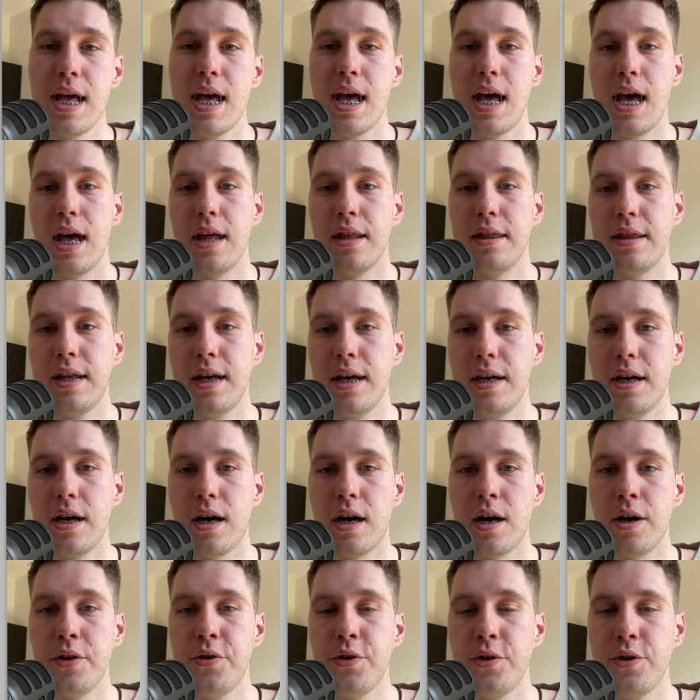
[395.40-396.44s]
And then
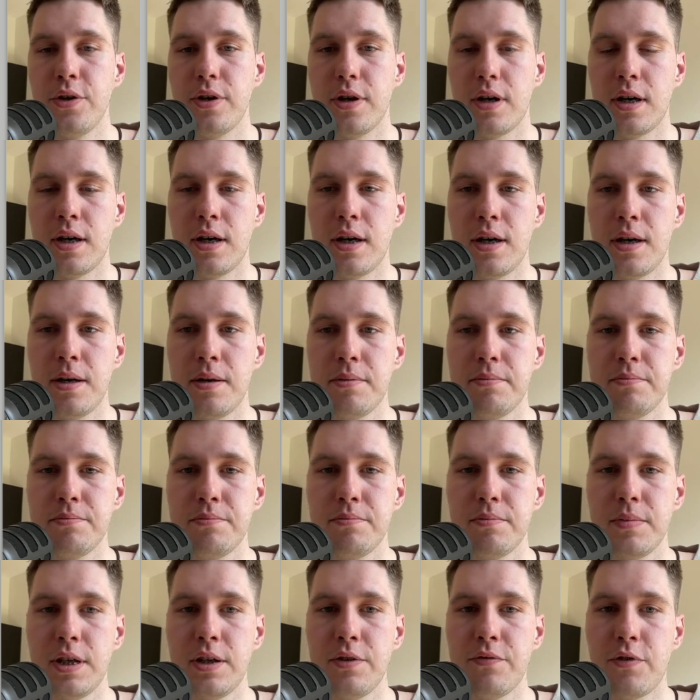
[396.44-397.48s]
other
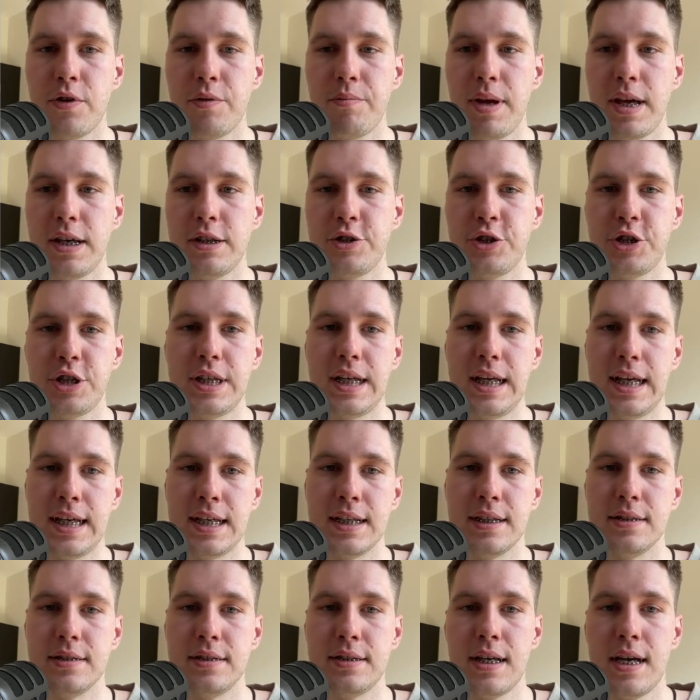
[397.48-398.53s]
information
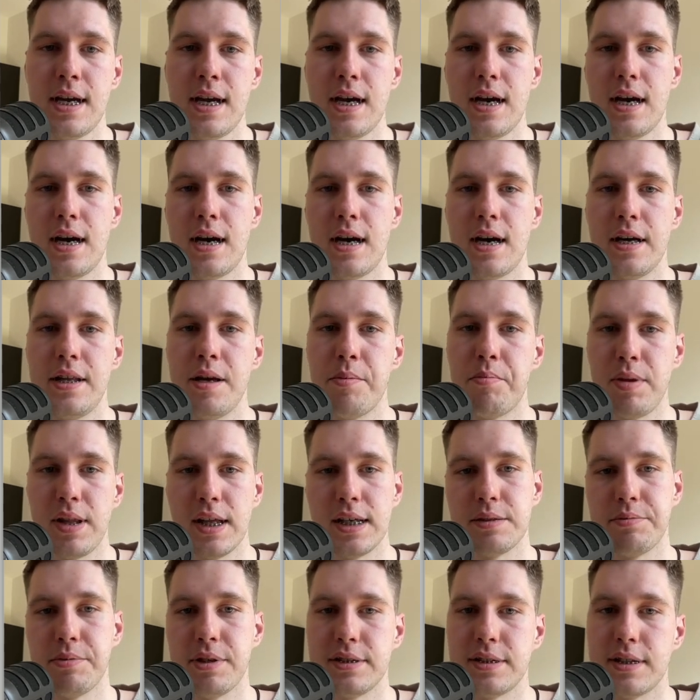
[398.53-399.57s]
is the
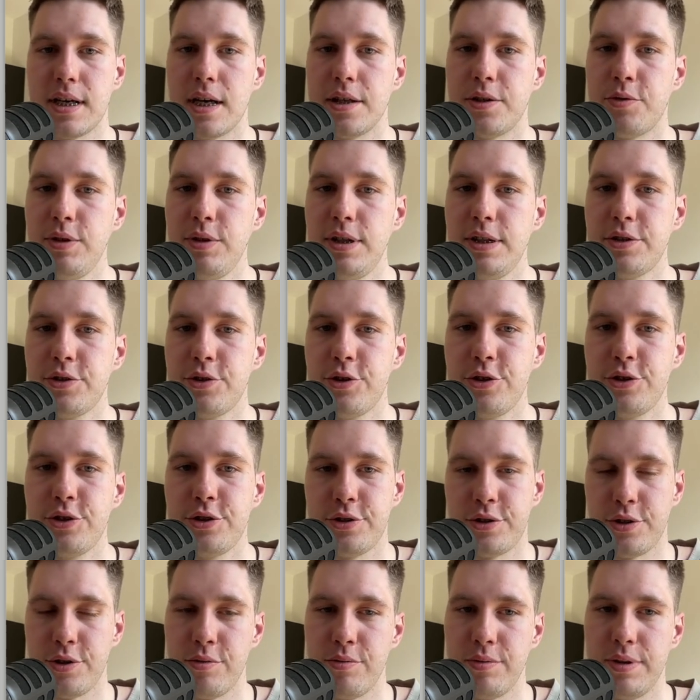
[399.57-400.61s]
placement site research.
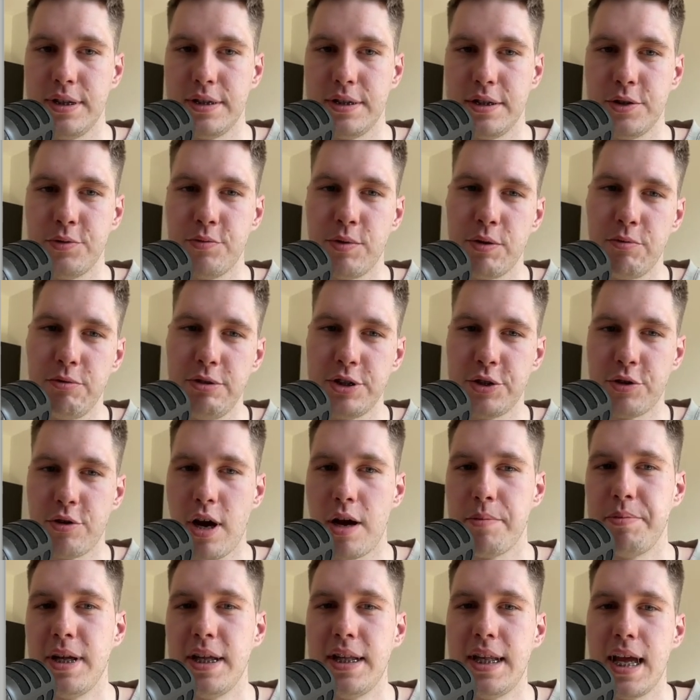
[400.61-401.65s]
So this is when we
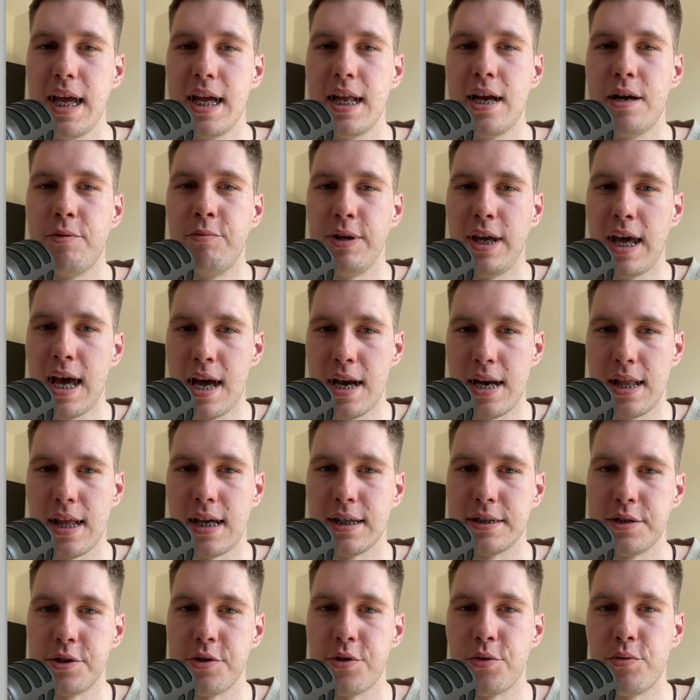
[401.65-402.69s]
scrape the data, we
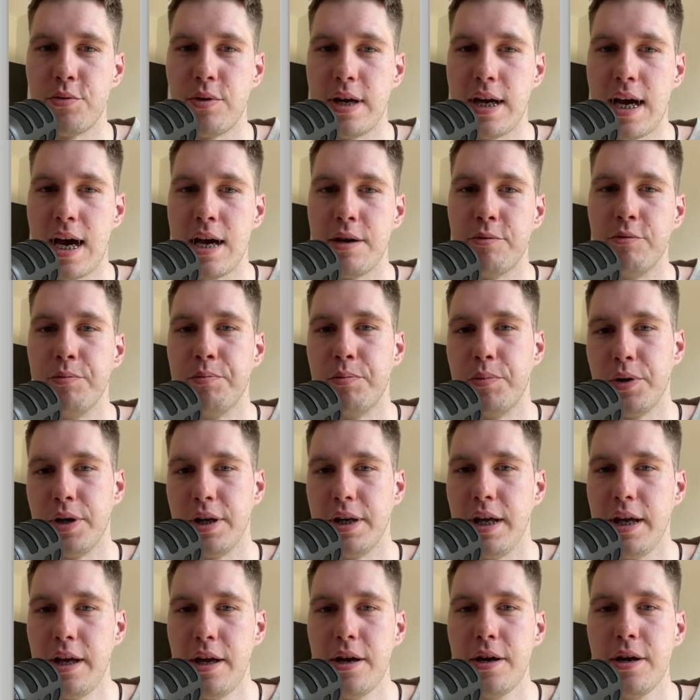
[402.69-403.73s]
analyze it through AI, we put it
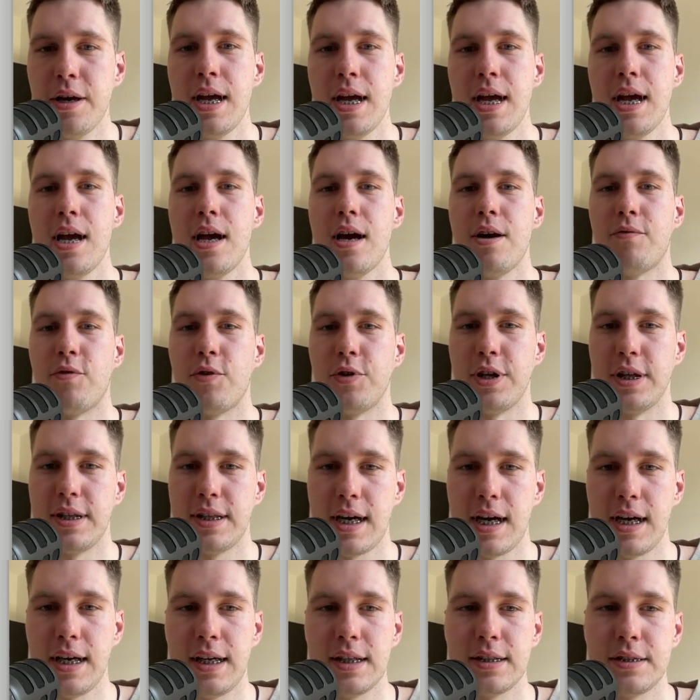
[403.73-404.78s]
here. For the
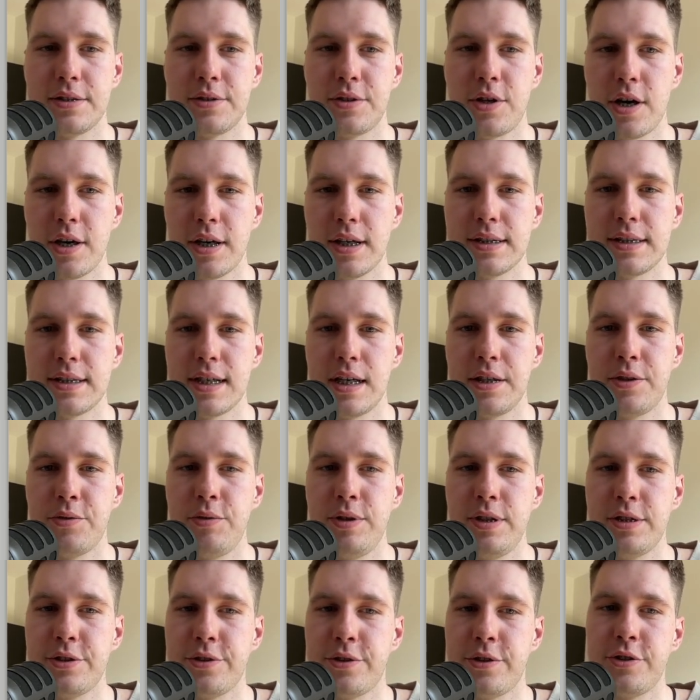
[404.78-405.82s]
target site
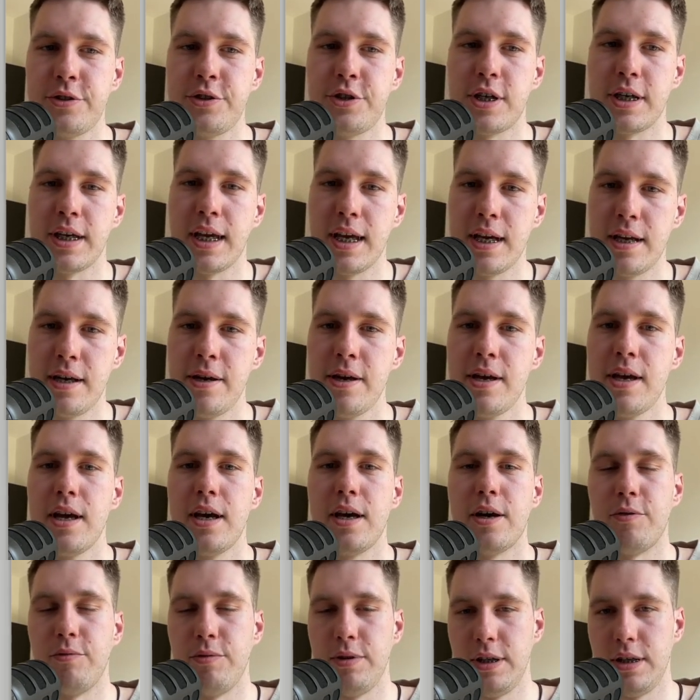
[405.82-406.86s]
research, again,
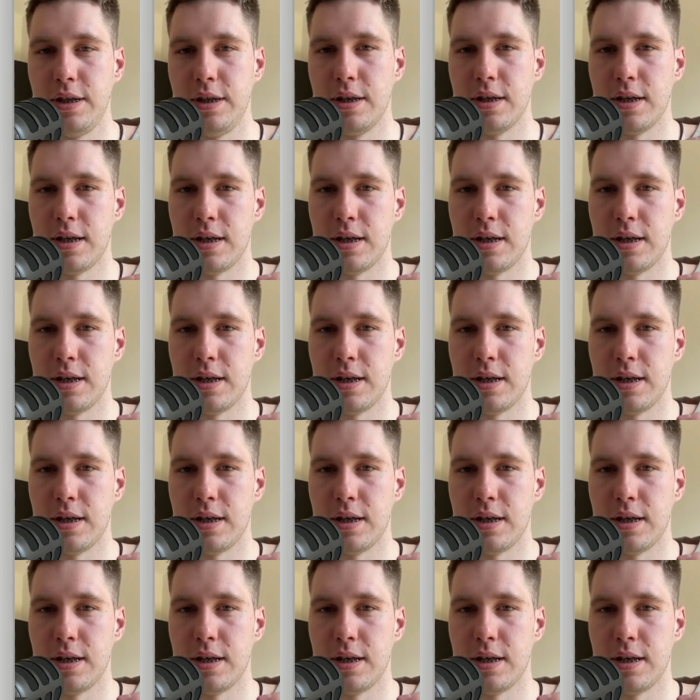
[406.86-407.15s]
we